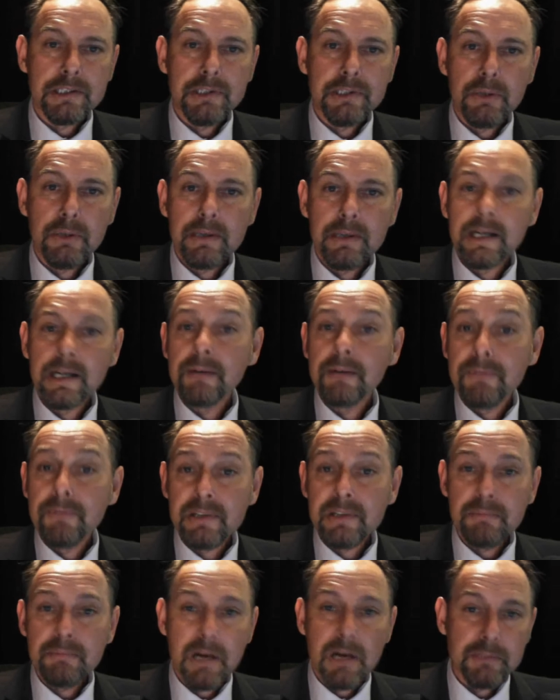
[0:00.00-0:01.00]
tooling up for
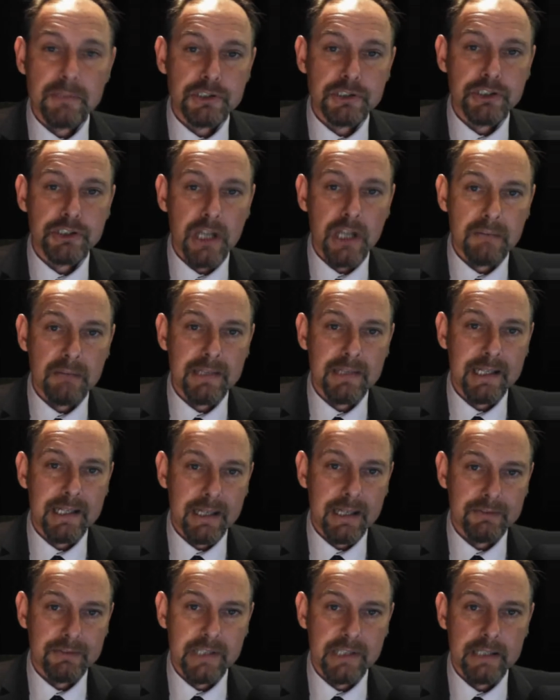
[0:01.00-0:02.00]
the moment Germany
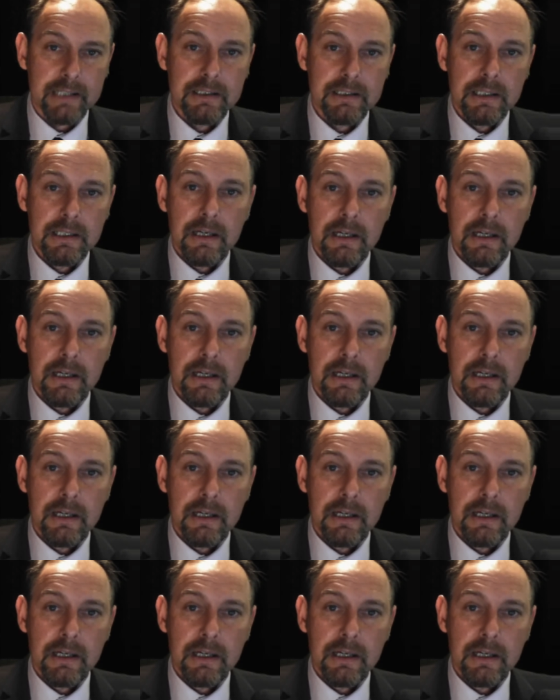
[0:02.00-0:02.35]
gives in.